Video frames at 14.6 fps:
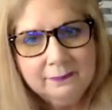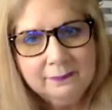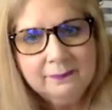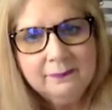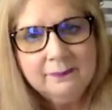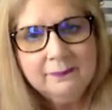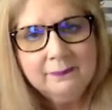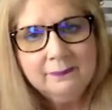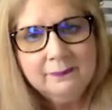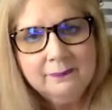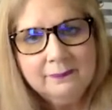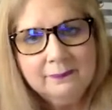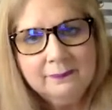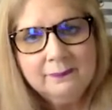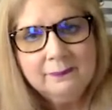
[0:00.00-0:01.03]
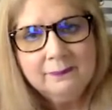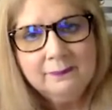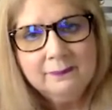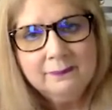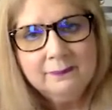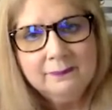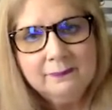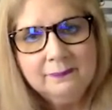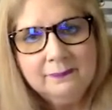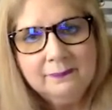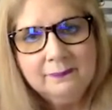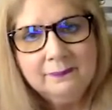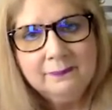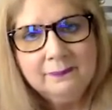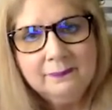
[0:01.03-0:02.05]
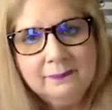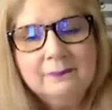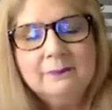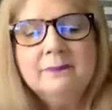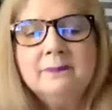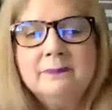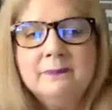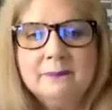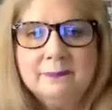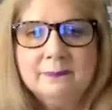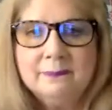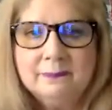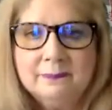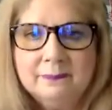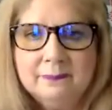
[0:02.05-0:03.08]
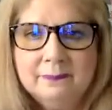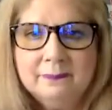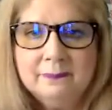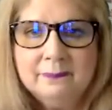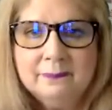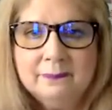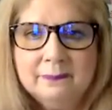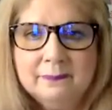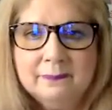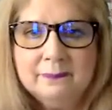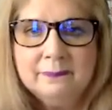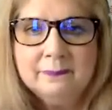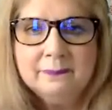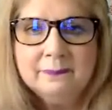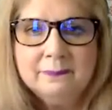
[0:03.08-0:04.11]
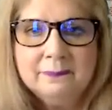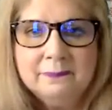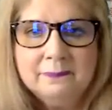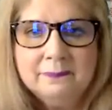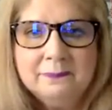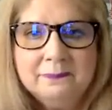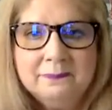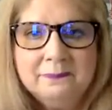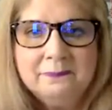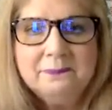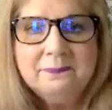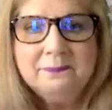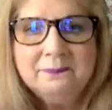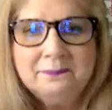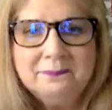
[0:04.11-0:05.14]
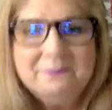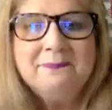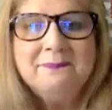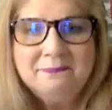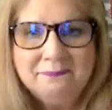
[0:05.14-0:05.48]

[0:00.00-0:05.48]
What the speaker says: This person isn't speaking.